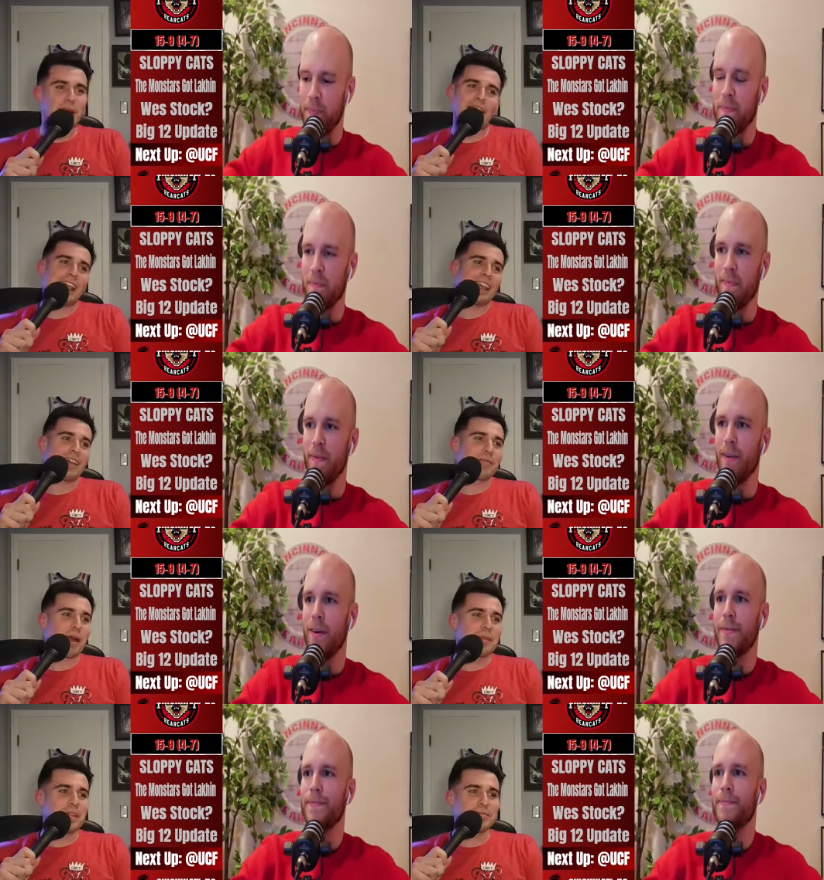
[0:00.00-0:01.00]
Speaker 1: but,
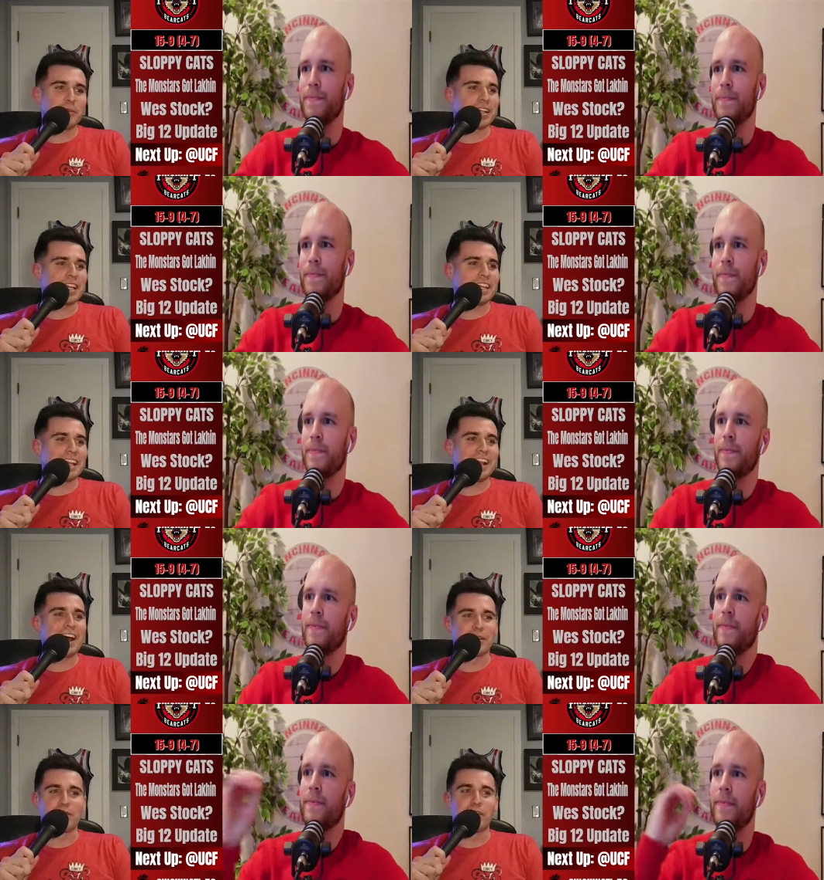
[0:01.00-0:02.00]
I mean, what can he get
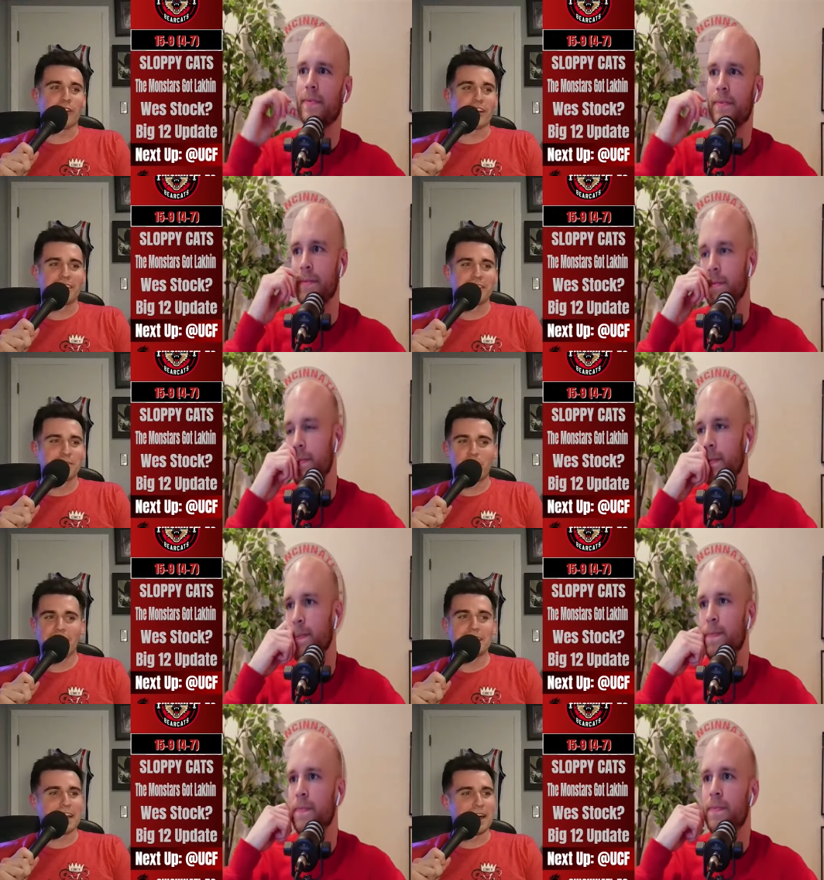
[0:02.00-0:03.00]
on them for?
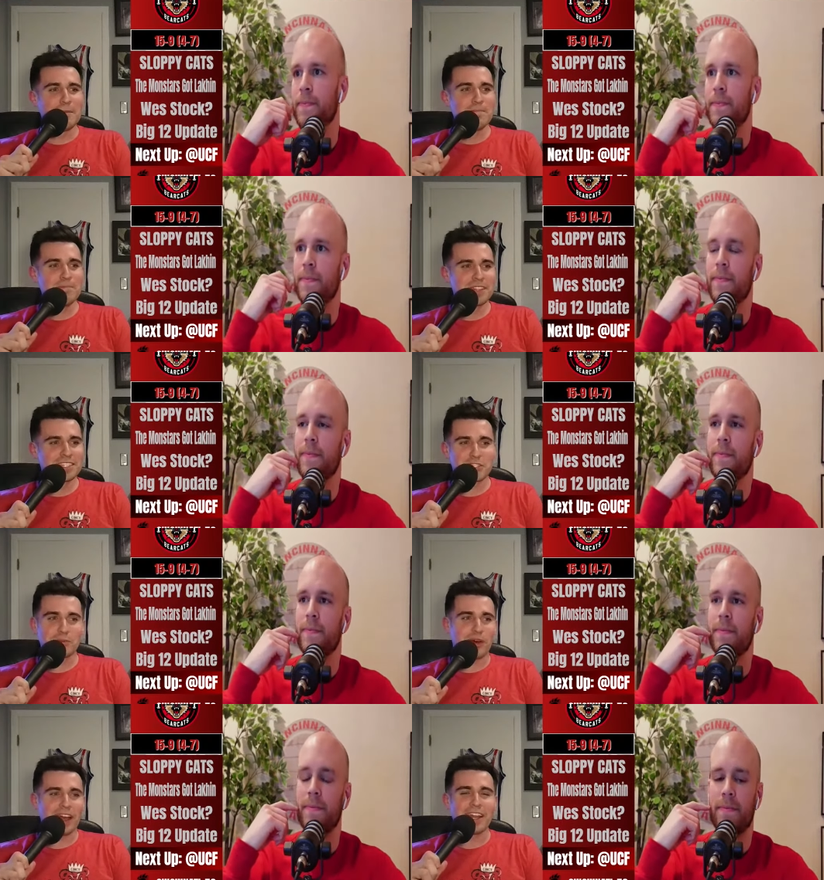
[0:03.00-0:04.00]
Playing dumb? Because
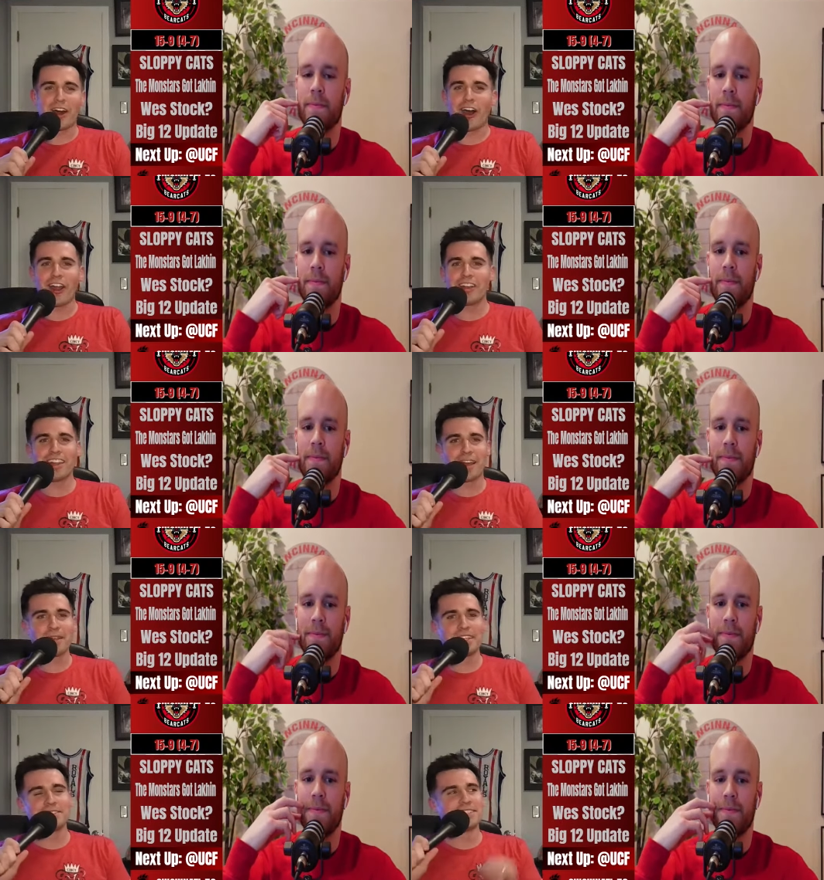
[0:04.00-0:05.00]
they're playing hard. I
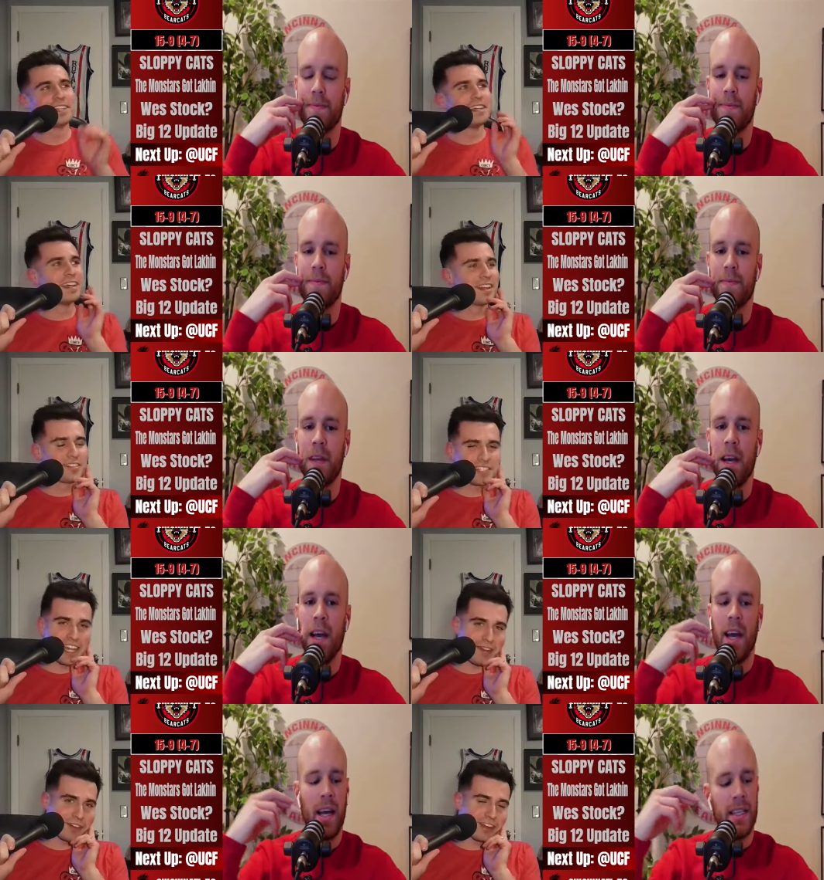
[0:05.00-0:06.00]
mean, there's
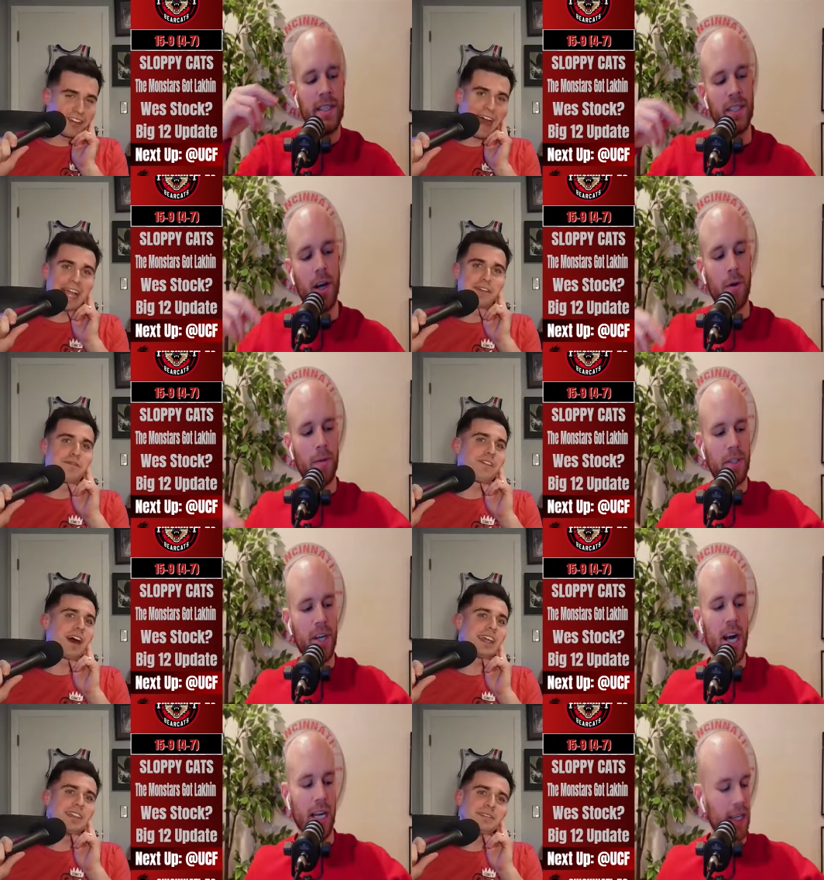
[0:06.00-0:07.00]
never
Speaker 2: a lack of
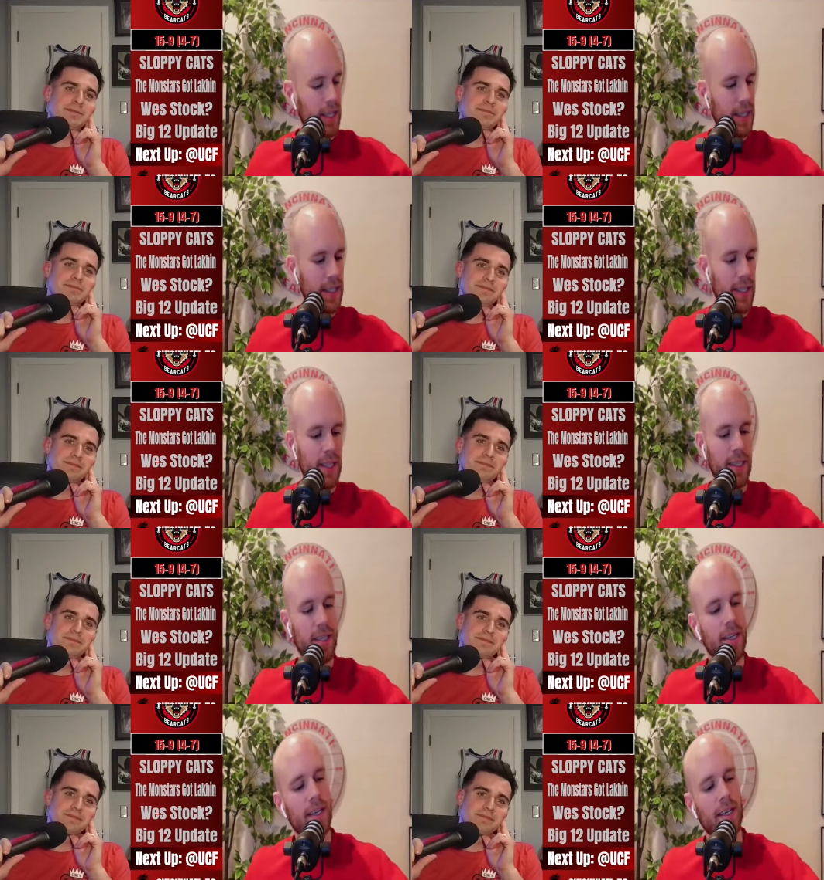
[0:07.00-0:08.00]
fight.
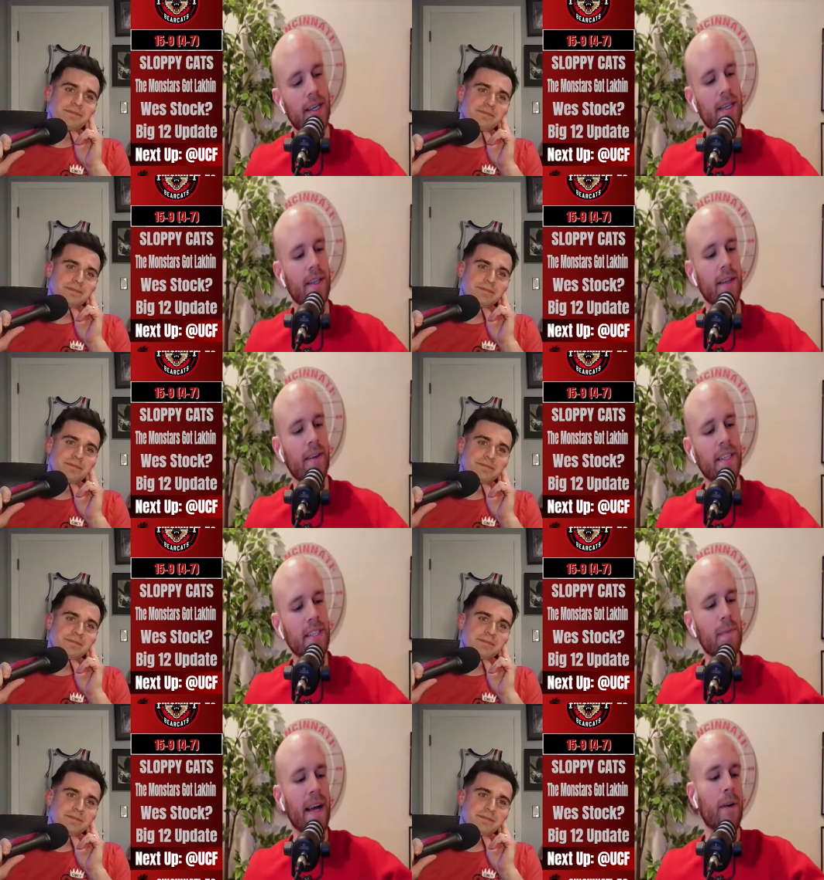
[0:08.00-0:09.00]
No, this is
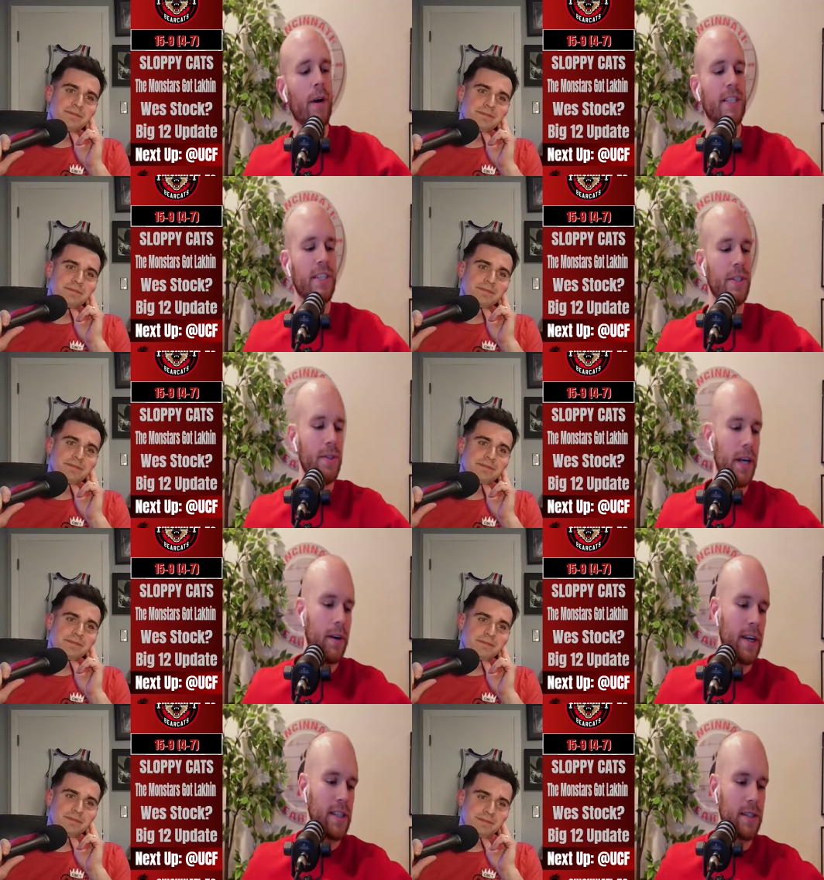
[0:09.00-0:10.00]
my question to you, though,
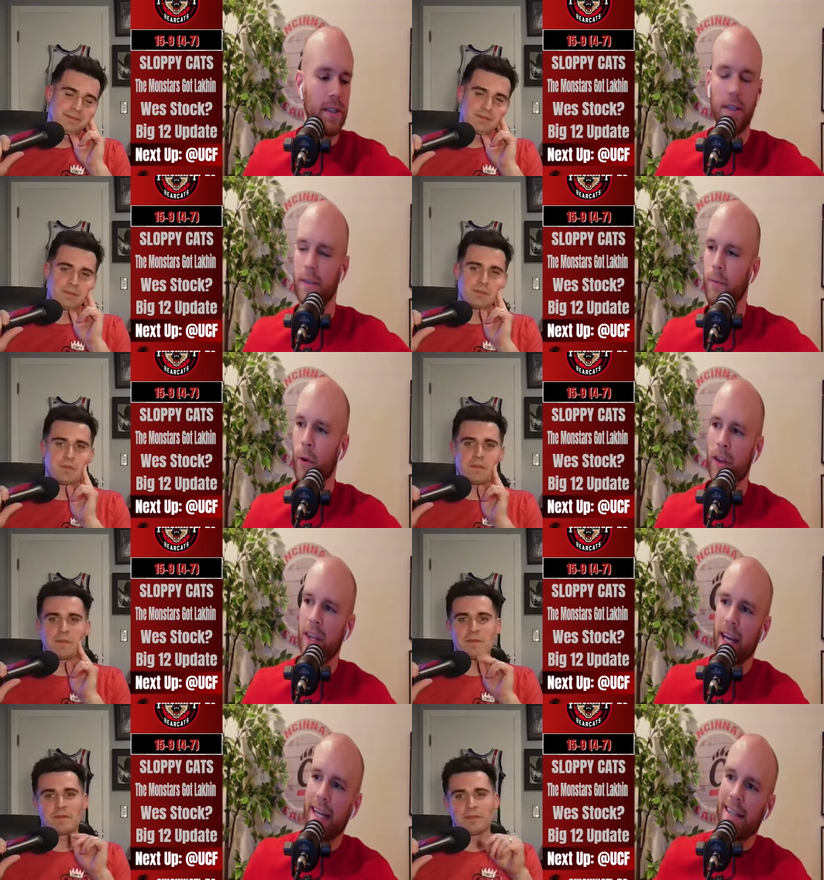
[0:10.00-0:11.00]
because the one
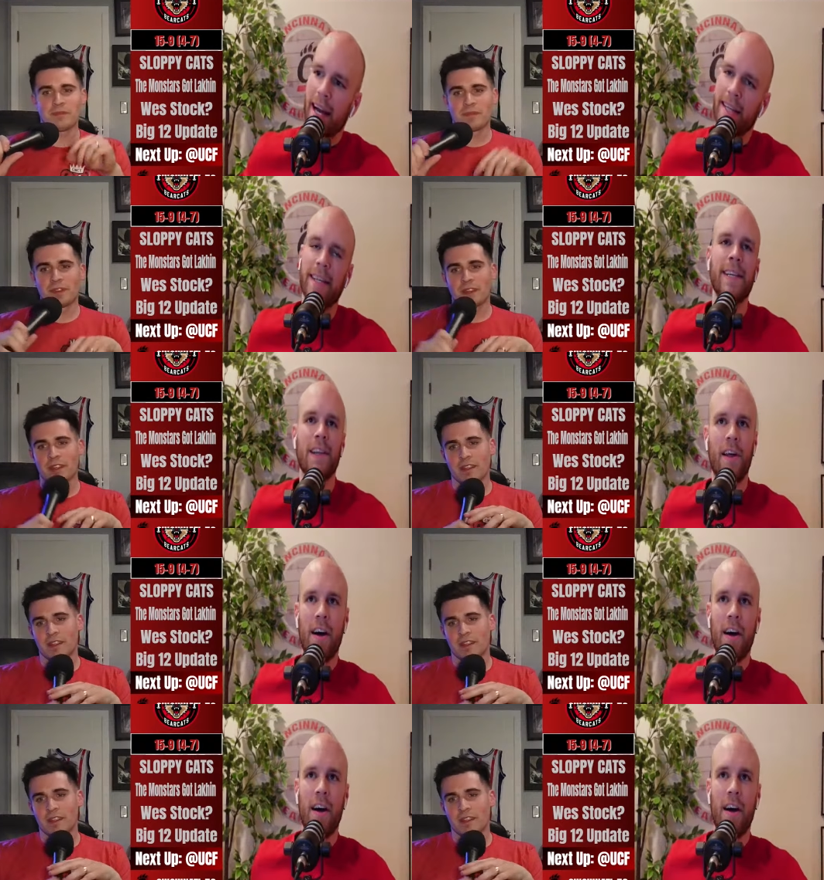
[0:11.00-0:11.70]
thing I didn't love